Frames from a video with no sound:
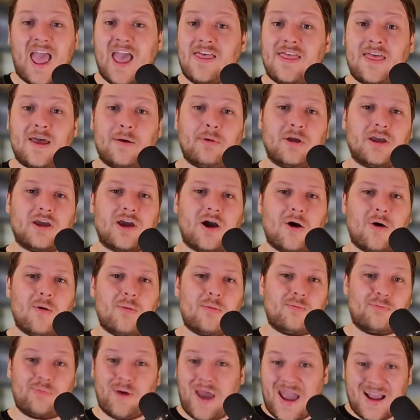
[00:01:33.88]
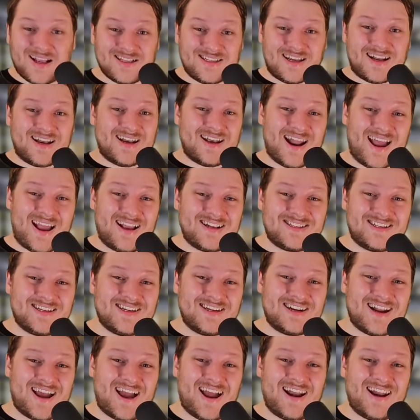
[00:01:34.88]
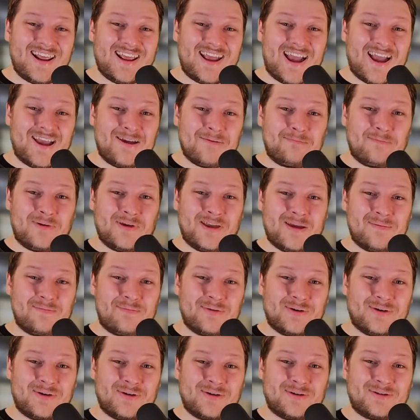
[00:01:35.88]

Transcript: then we go back to 1998, people.